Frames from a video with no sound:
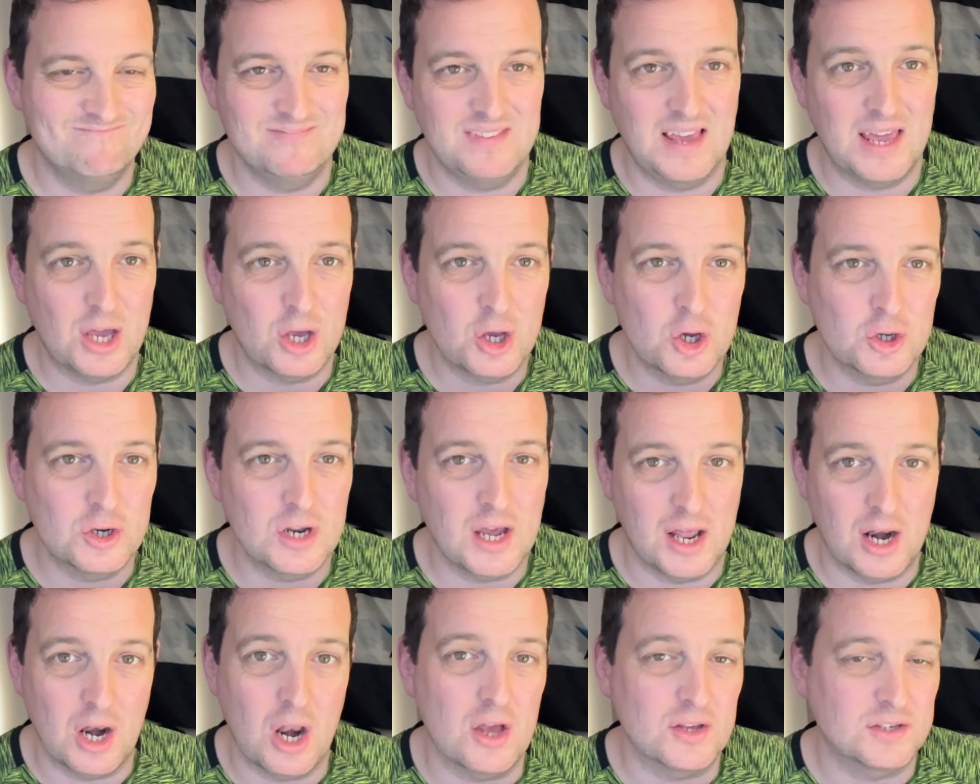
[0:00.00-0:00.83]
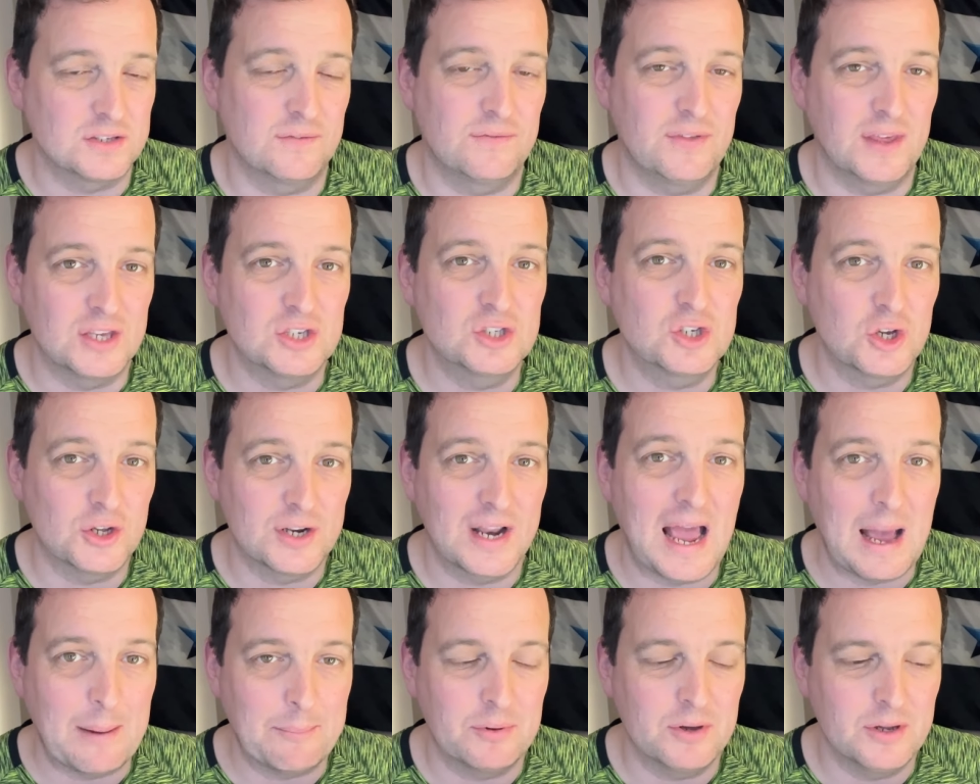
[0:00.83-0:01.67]
it could lots of things could
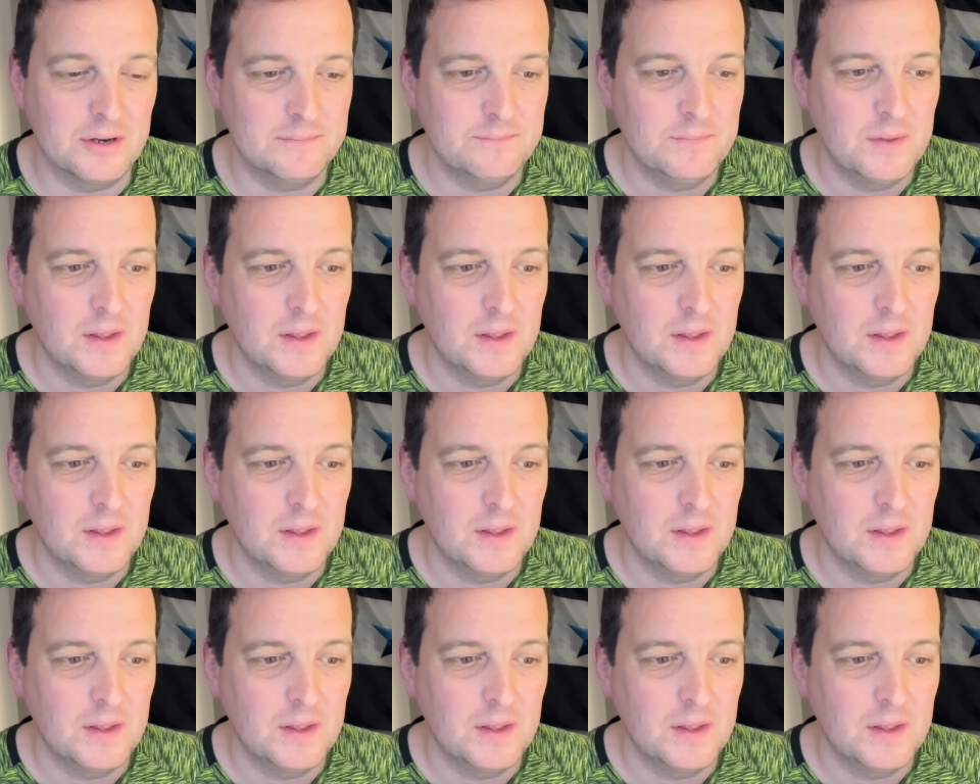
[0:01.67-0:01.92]
happen.